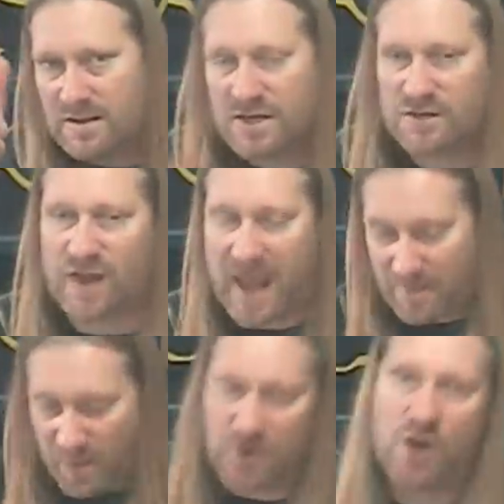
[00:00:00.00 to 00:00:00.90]
Cheers for
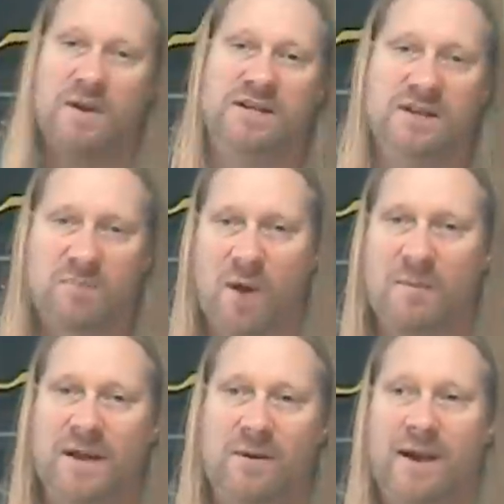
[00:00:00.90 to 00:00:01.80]
that. Put your comments in the
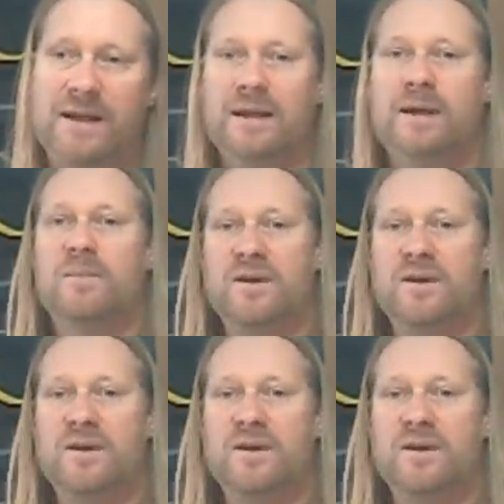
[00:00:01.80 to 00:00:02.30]
bottom anyway. Be